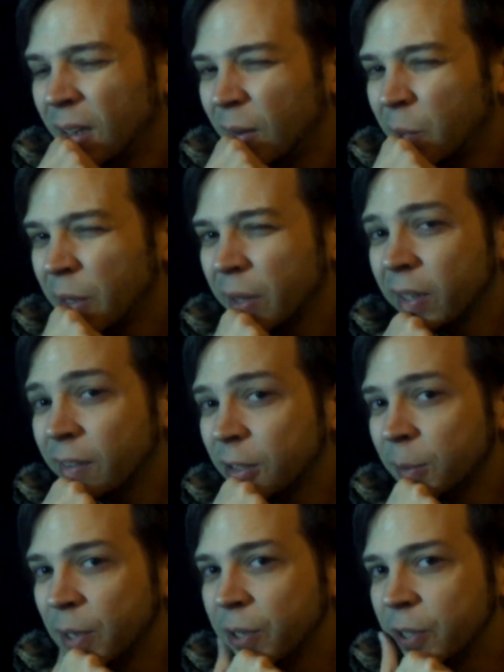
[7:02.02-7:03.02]
want to think of
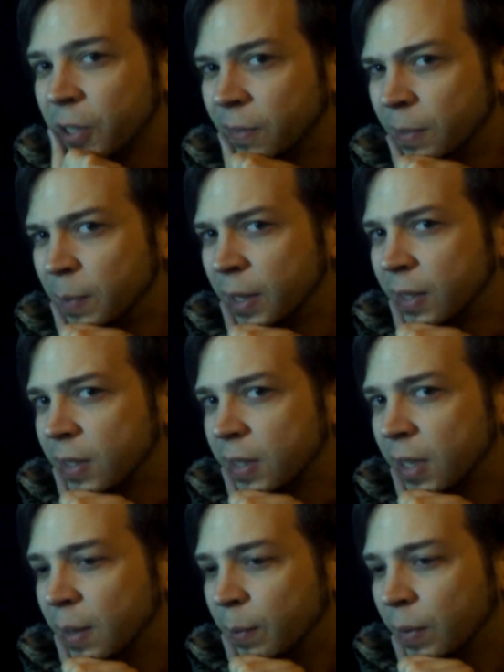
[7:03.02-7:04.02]
some other stuff about this
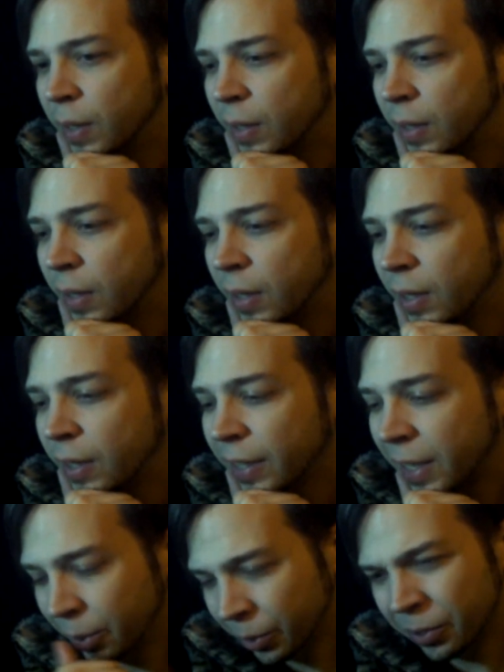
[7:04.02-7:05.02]
game. The
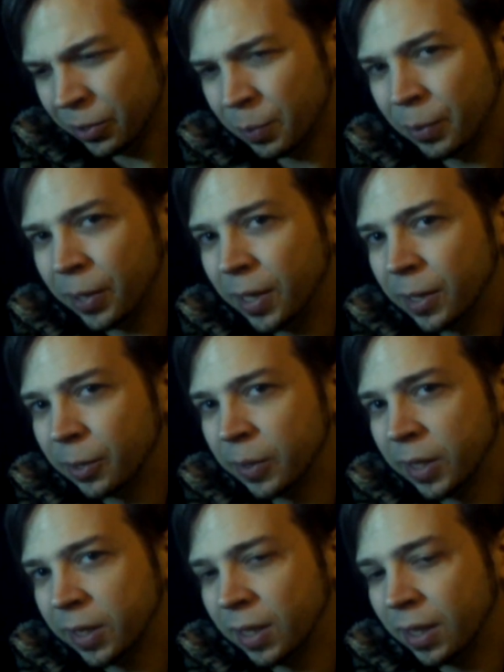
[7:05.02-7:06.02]
characters are pretty
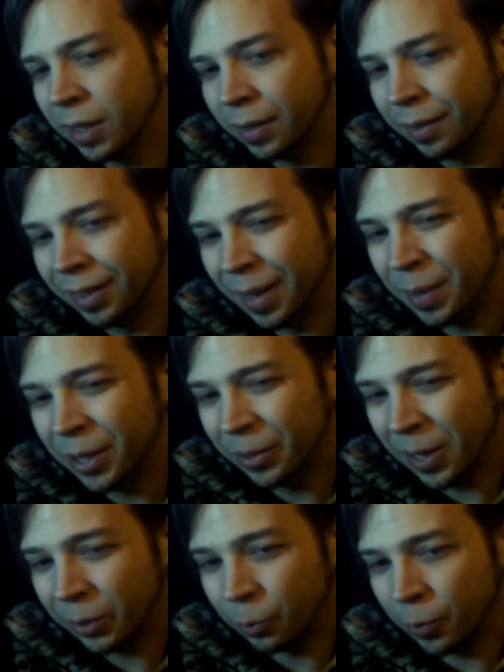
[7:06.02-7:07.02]
interesting. I mean, they're
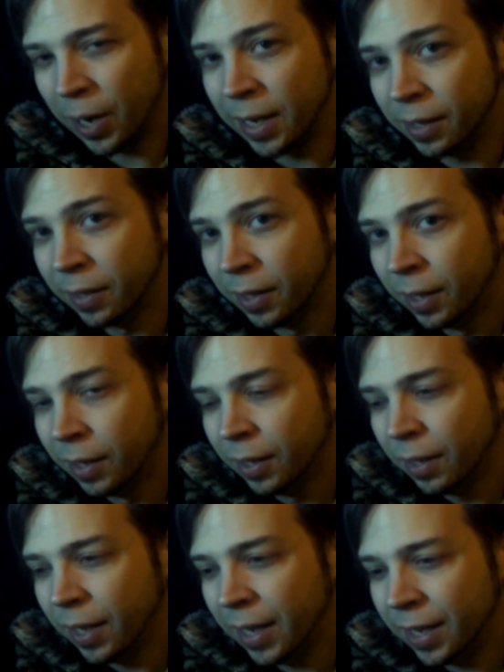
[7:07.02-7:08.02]
not great,
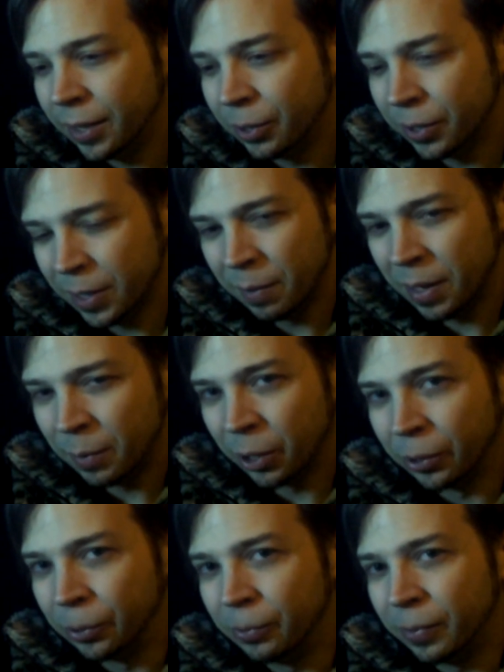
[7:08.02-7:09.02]
and some of them are
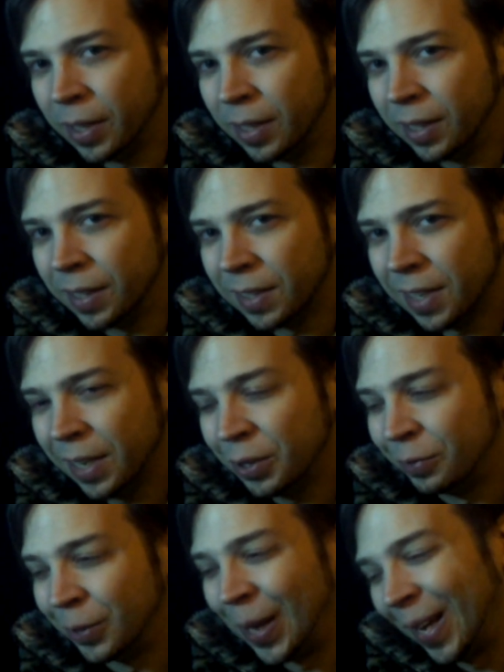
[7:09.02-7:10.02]
goofy, and it's kind
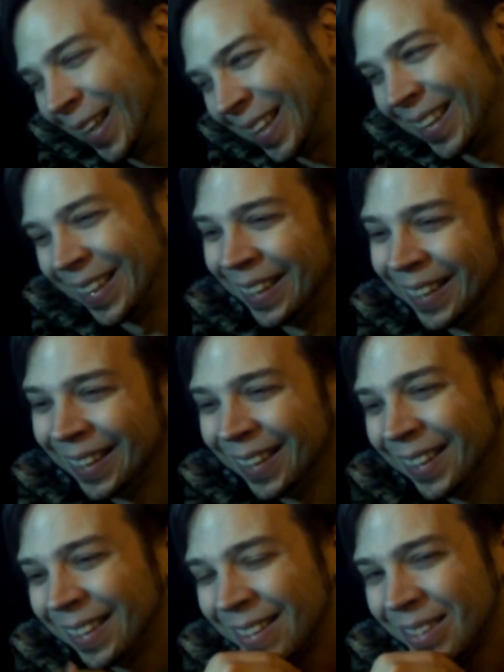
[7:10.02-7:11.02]
of like,
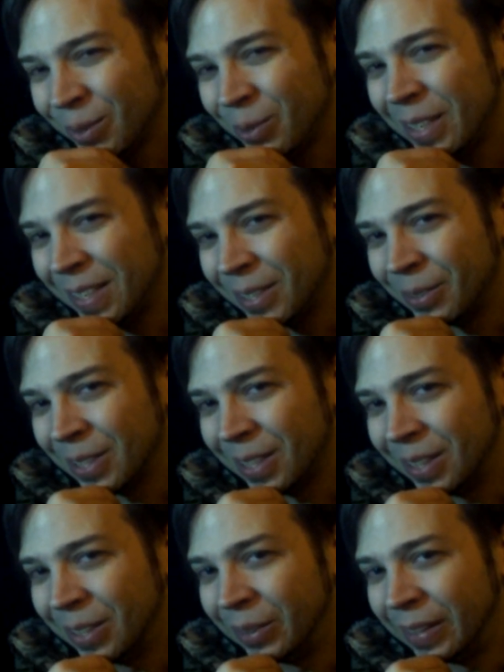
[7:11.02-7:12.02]
the story is
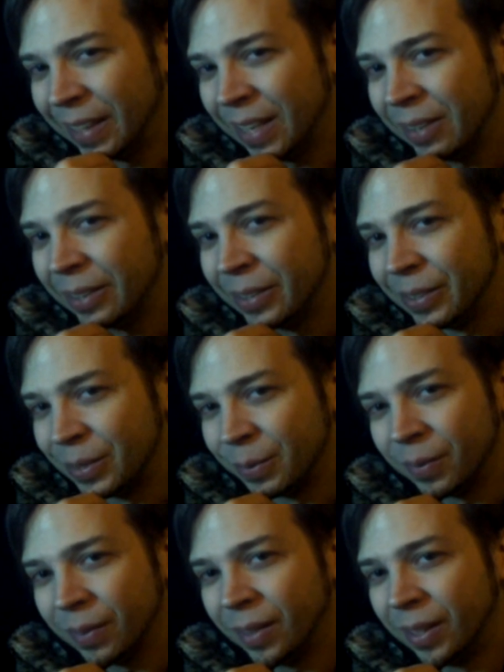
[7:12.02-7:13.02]
interesting though, and the characters
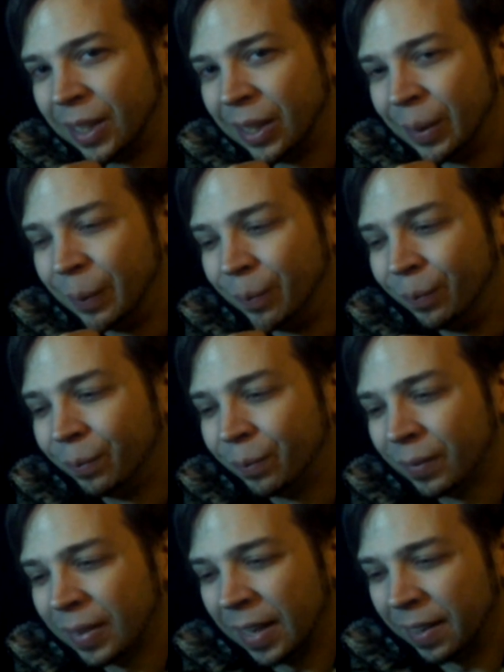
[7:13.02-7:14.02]
kind
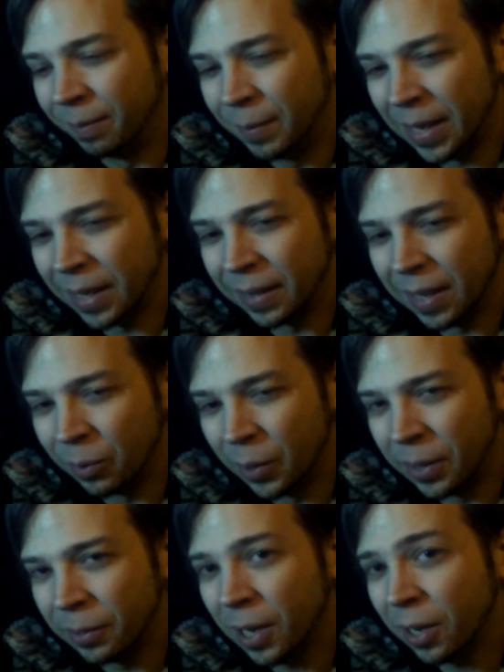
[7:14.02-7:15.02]
of make it that
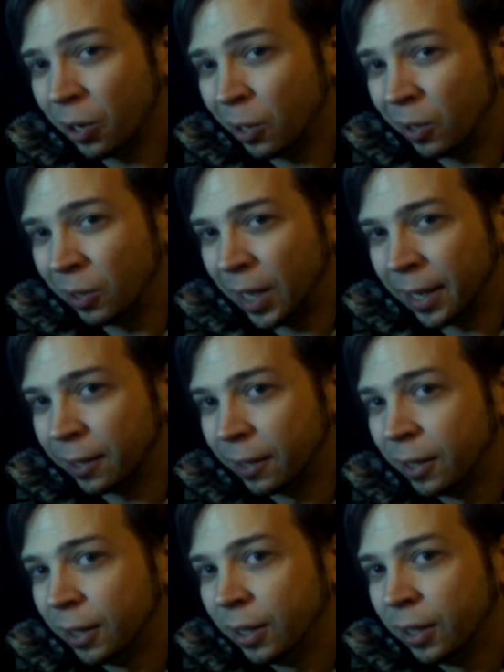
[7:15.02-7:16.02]
way. They're not all like
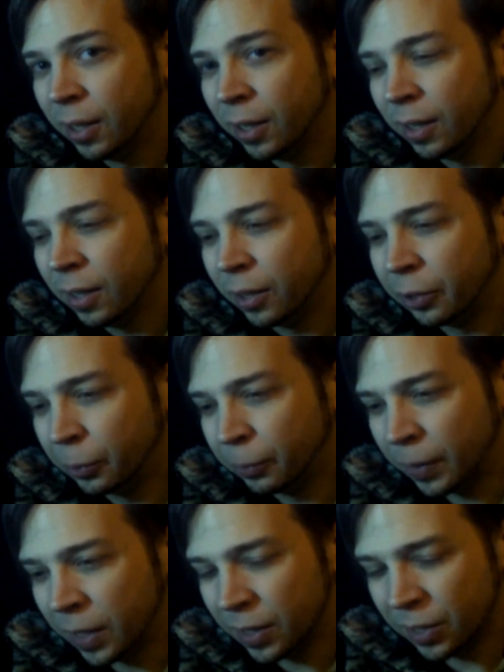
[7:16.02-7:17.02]

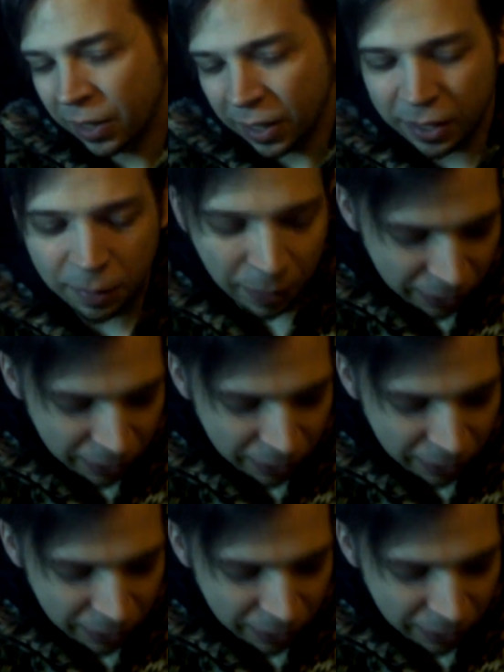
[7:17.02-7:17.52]
goofy, as much